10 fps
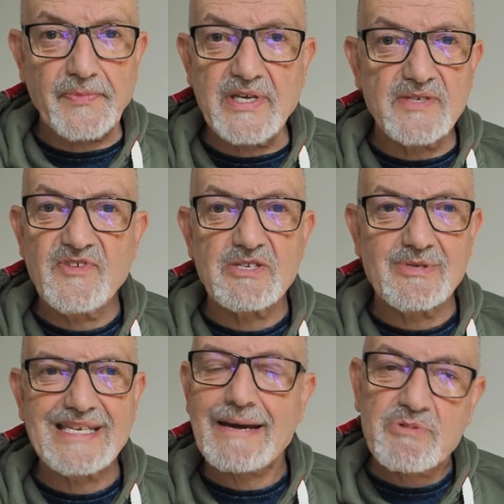His
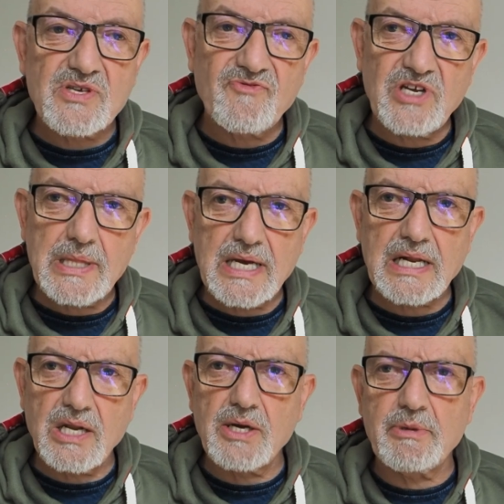investments happen to fit that
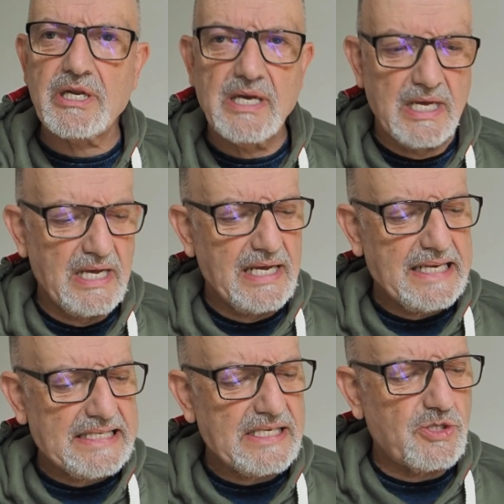climate.
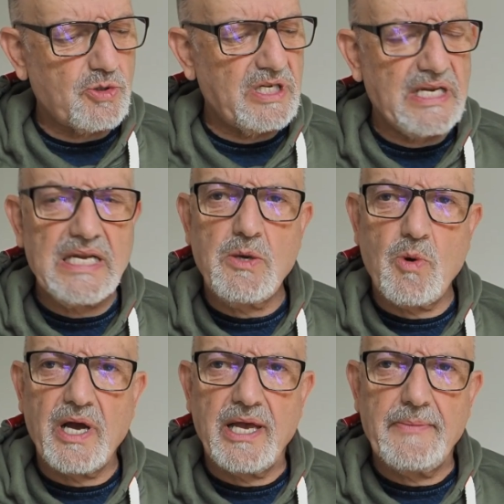It does not in any
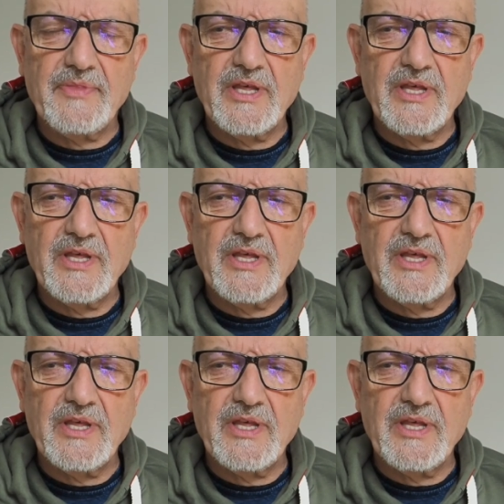way